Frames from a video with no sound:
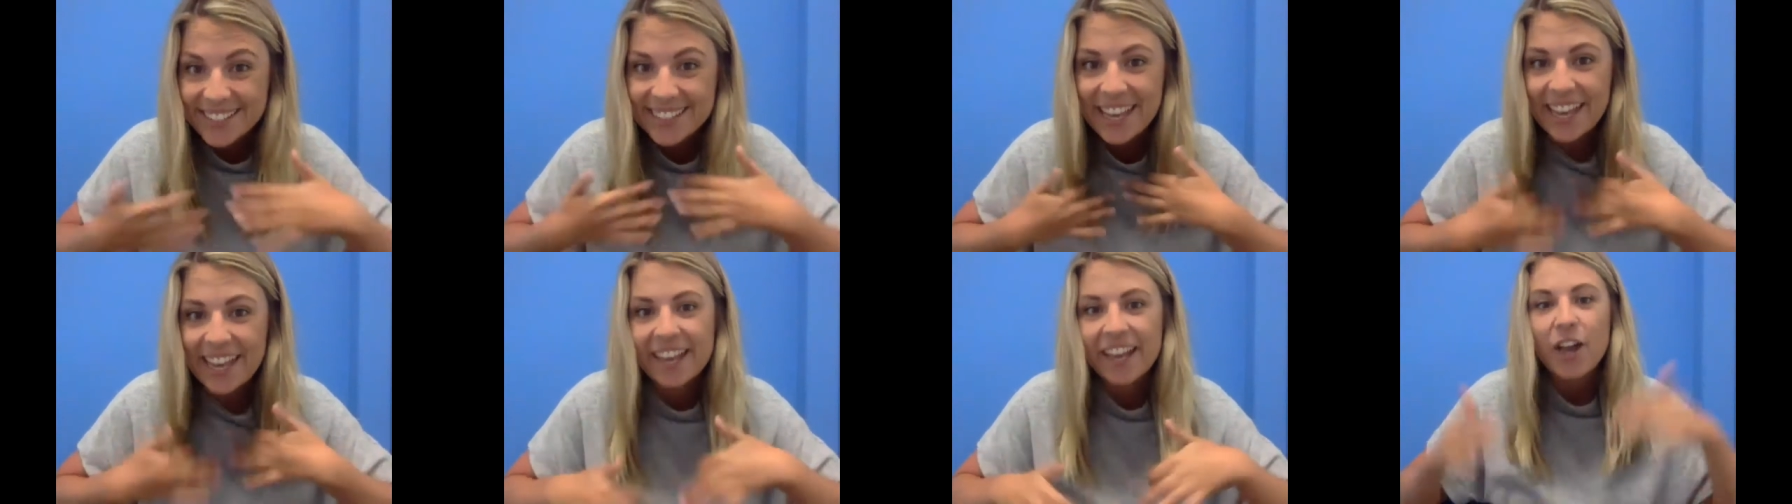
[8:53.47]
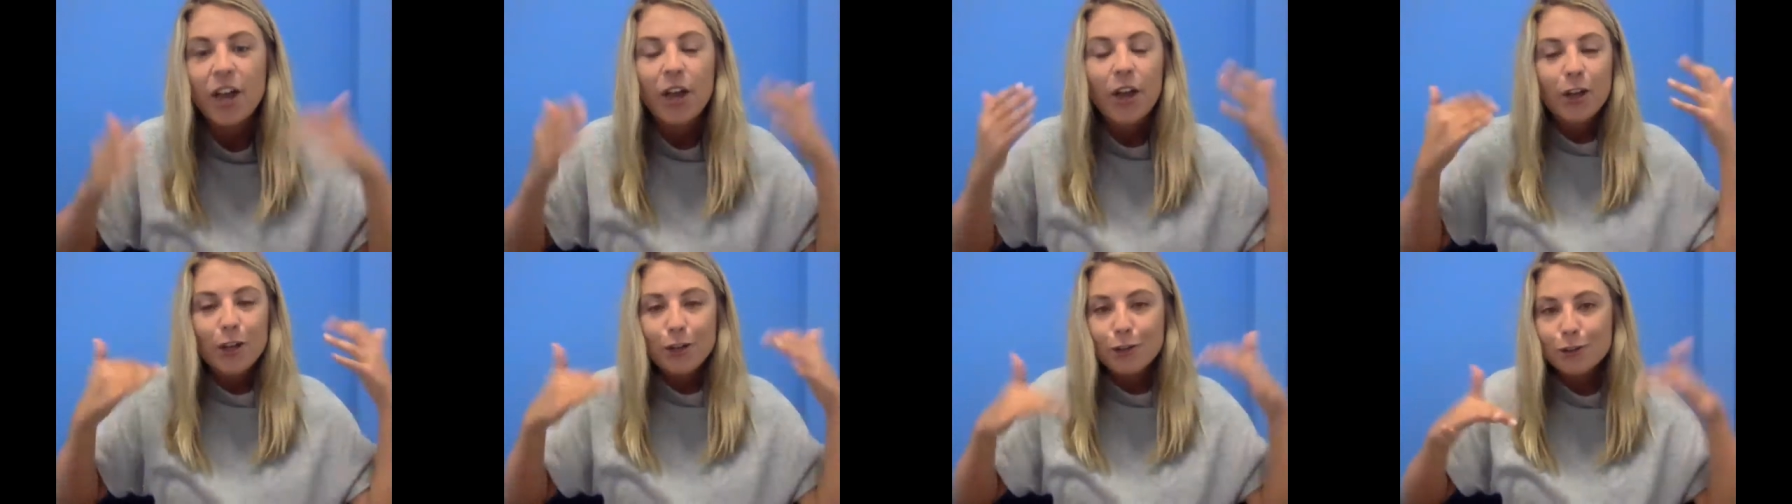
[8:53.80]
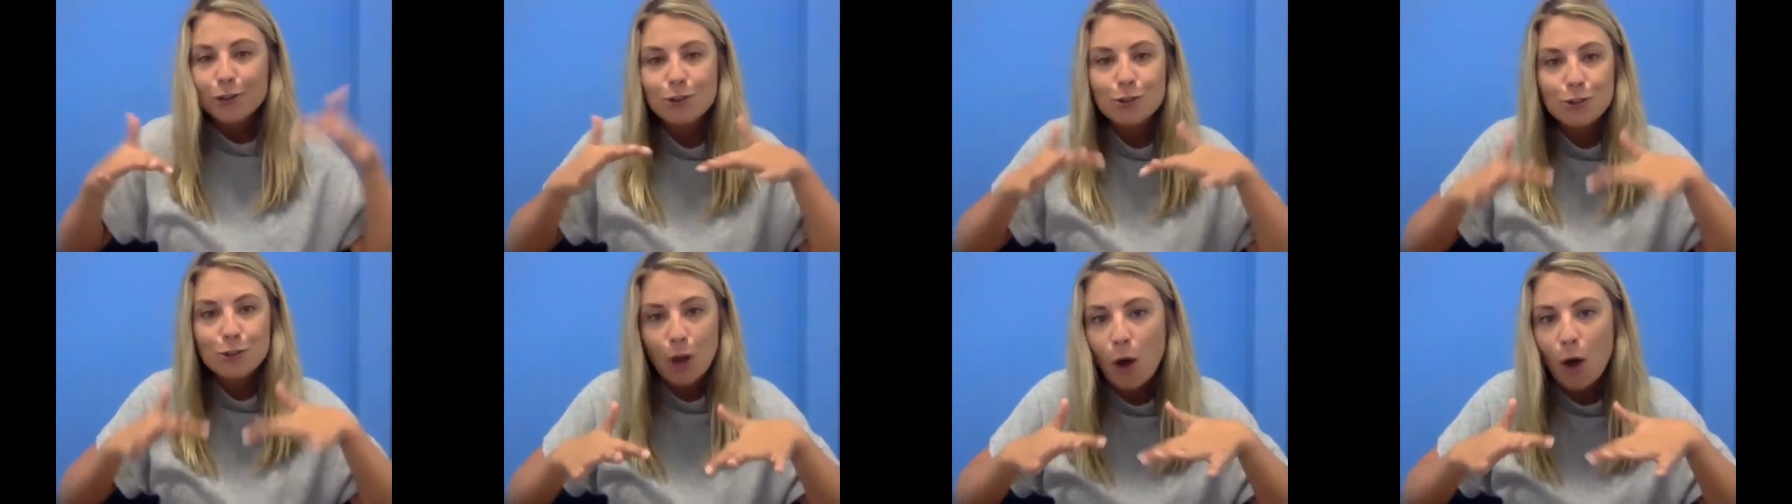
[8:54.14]
Like your
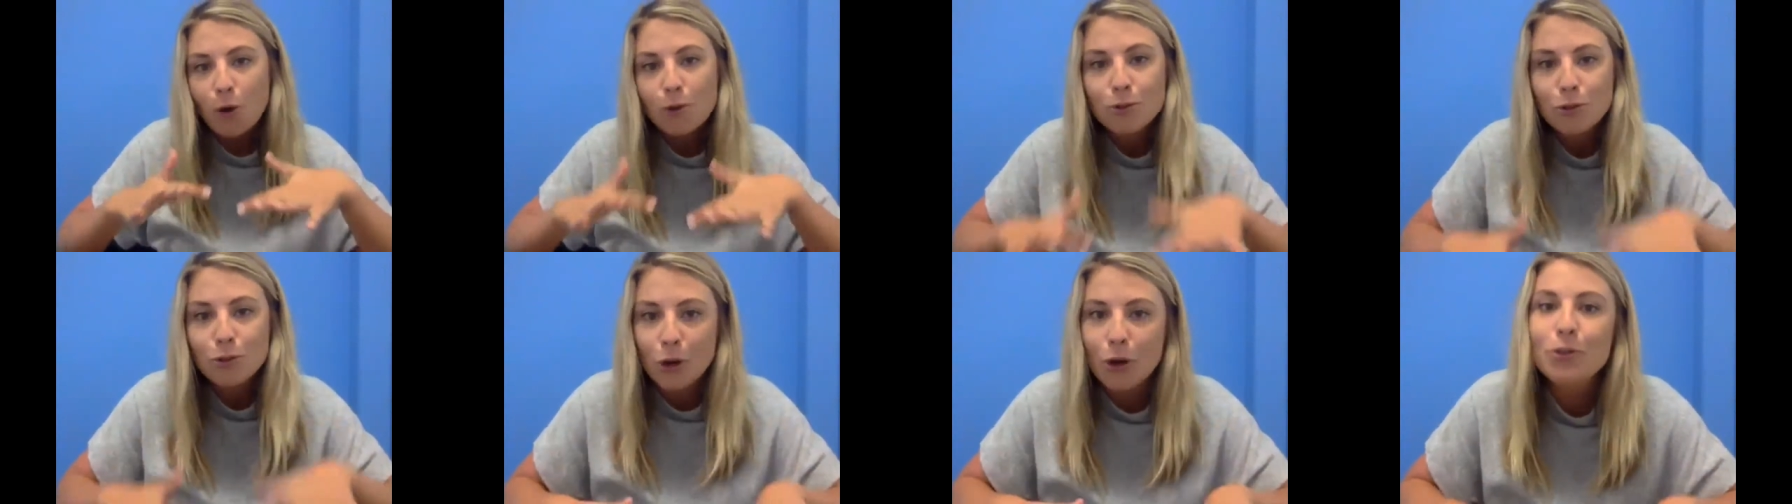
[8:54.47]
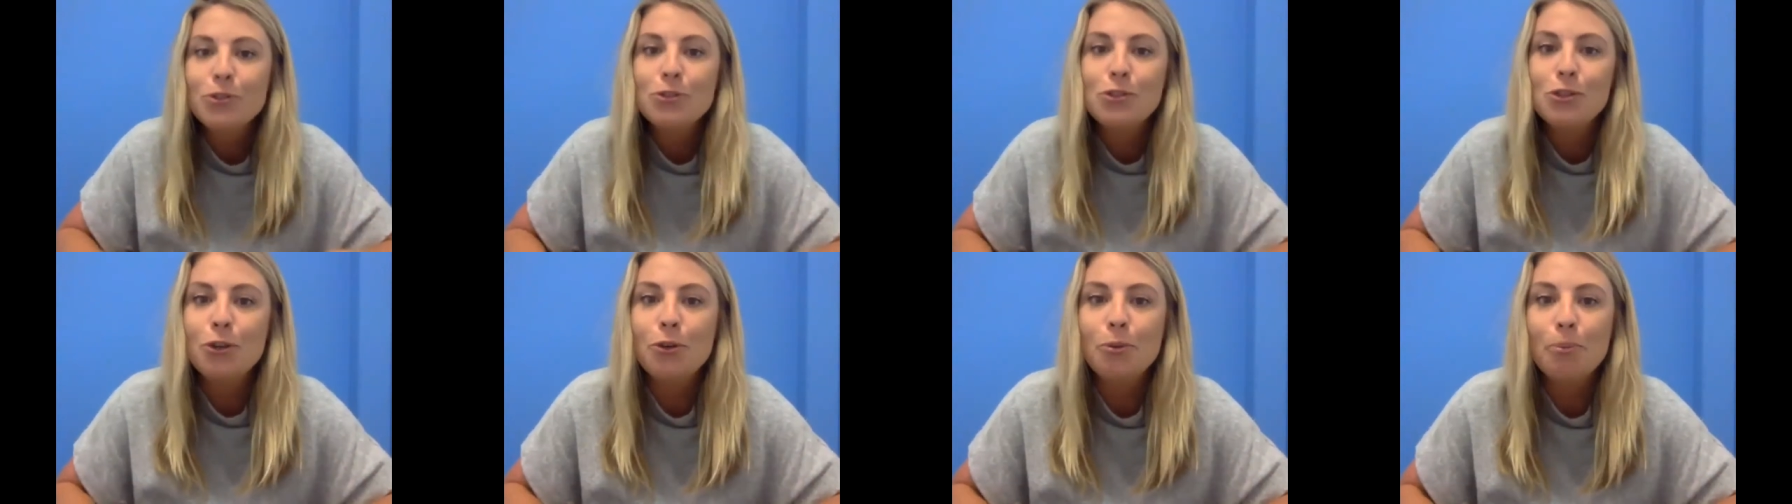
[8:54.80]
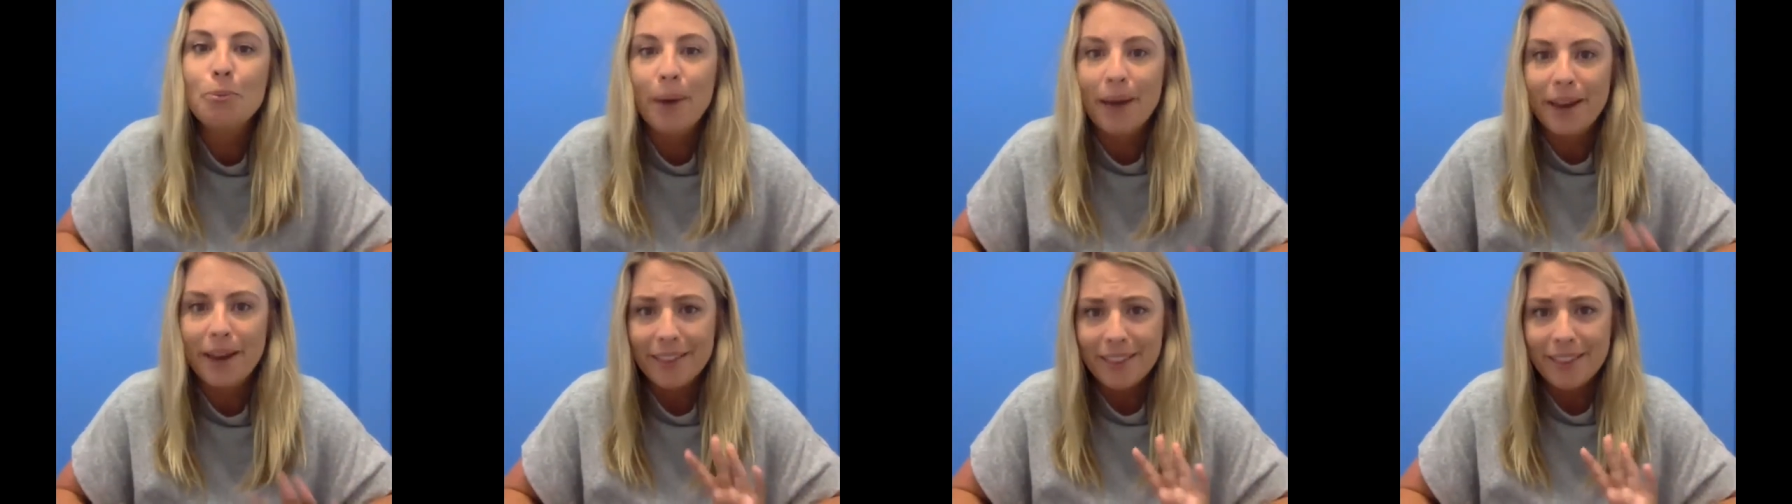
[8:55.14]
soul knows you
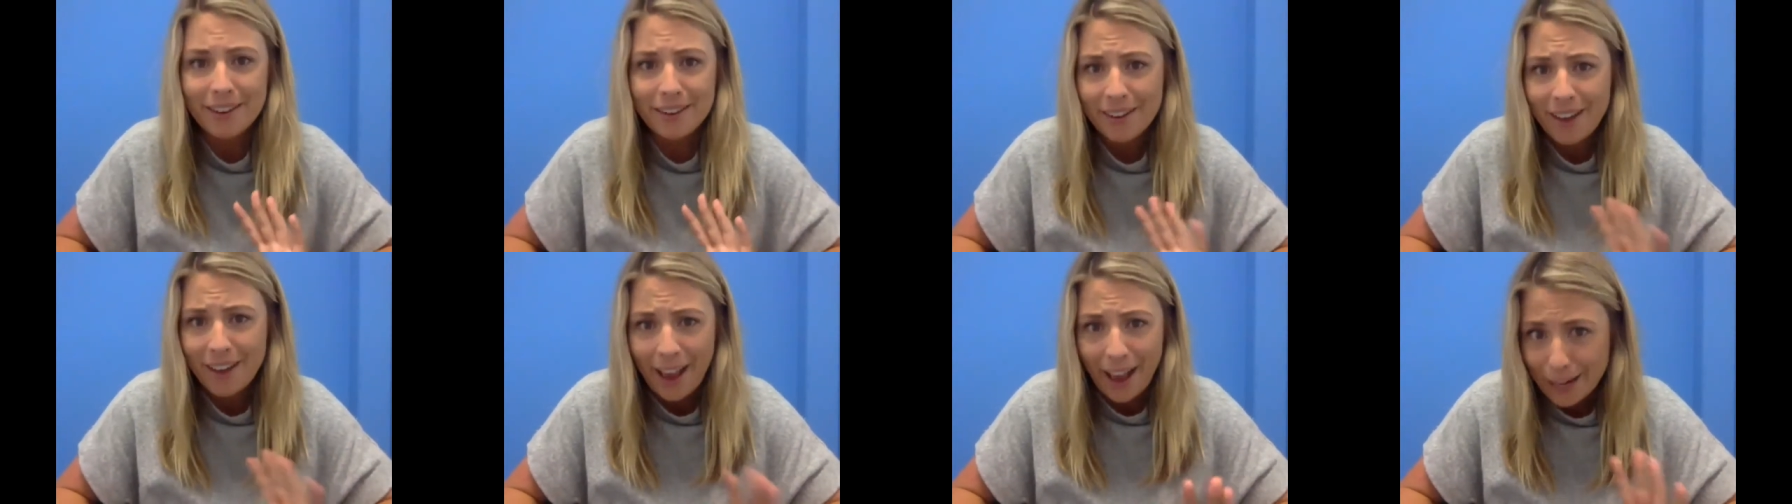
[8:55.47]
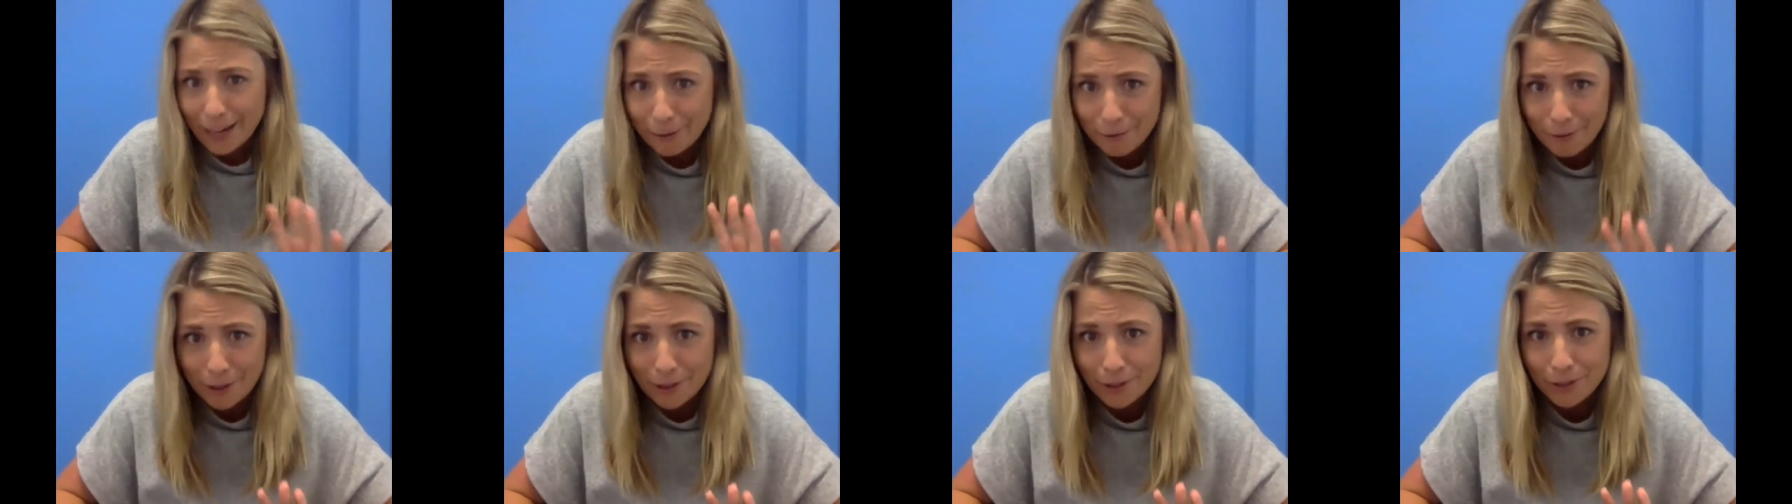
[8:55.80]
better than anyone.